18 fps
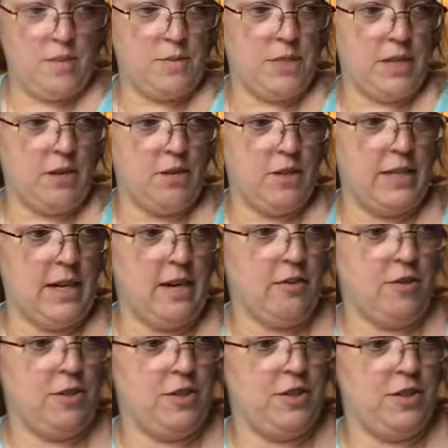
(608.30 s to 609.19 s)
Y'all look
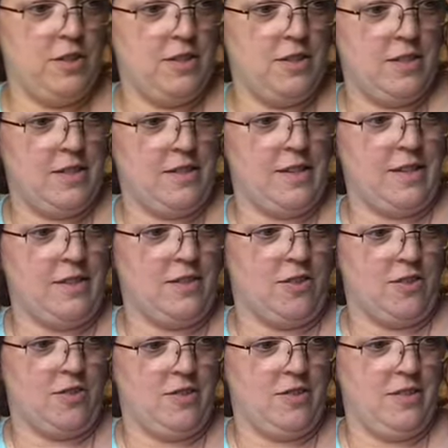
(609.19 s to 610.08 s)
how good these
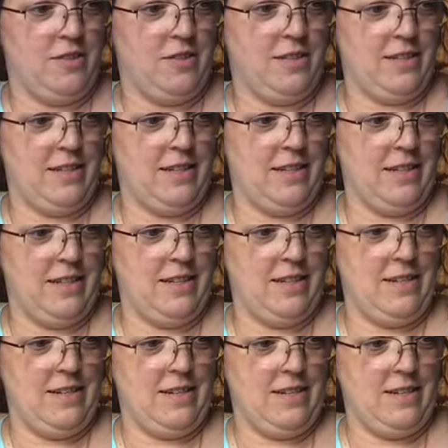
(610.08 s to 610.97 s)
are
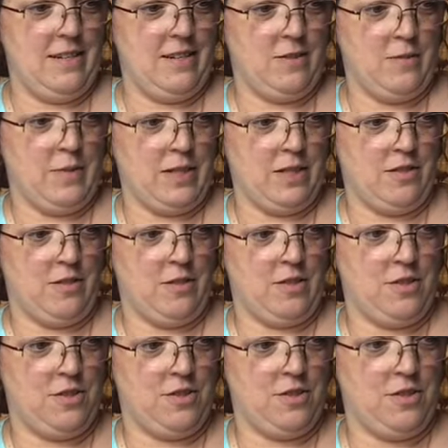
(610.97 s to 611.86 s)
looking. Oh my
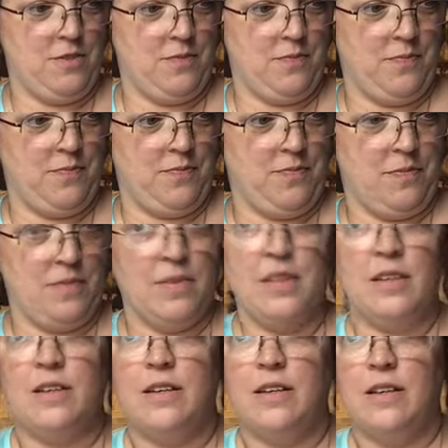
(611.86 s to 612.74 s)
gosh.
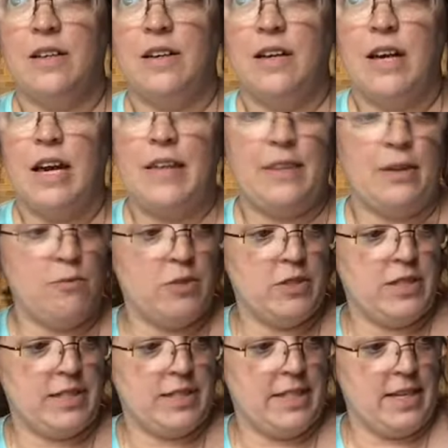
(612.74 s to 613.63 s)
And then
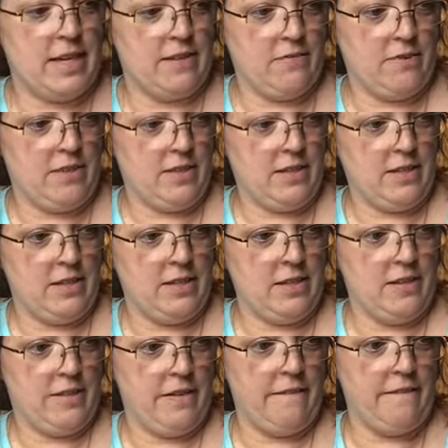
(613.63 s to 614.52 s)
once I get everything
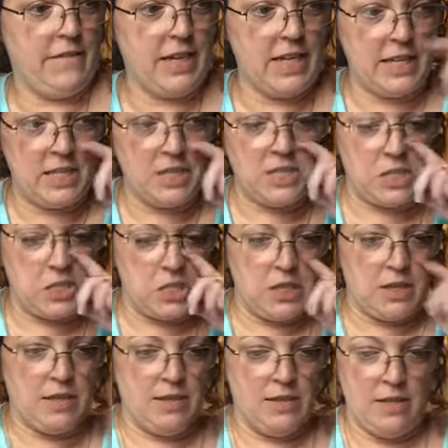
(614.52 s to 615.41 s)
finished,
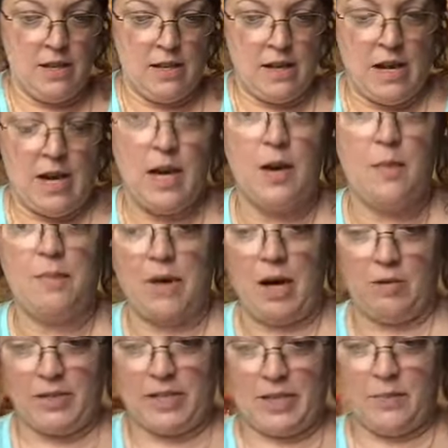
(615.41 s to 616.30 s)

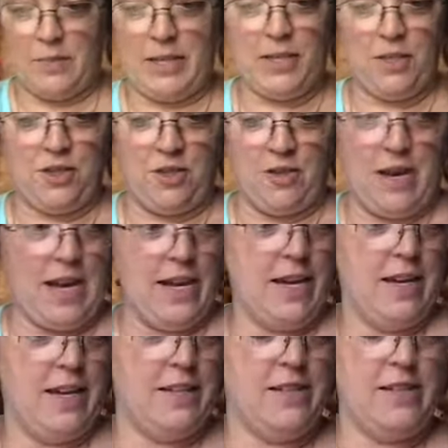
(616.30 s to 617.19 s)
I'll take a picture
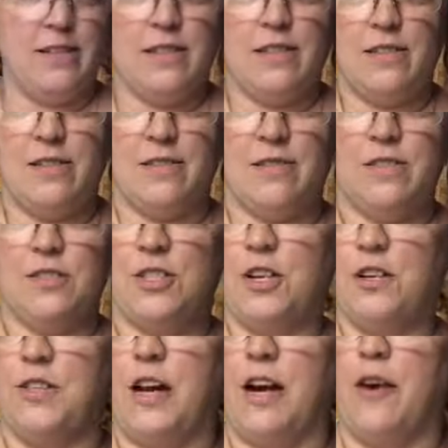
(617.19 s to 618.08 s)
and
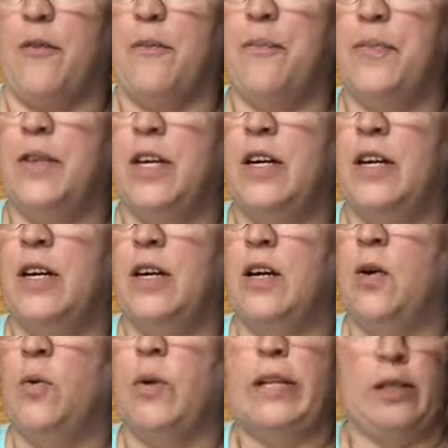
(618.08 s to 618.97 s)
show y'all.
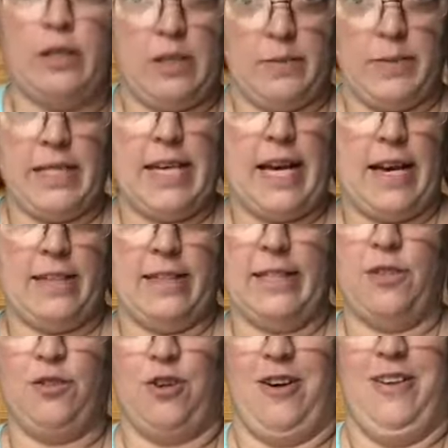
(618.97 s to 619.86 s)
And here comes the
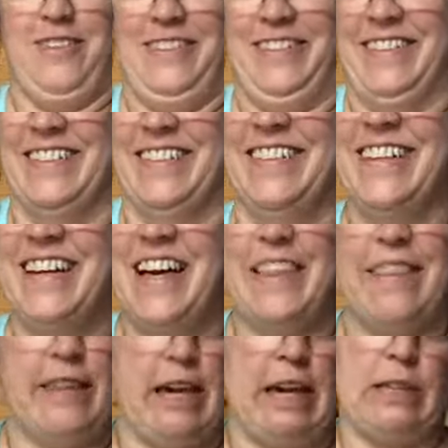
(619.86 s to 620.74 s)
icy truck,
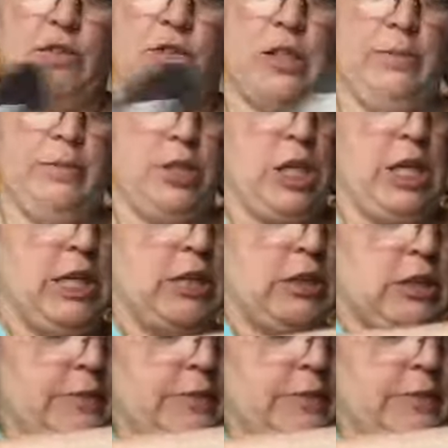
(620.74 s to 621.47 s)
the ice cream truck.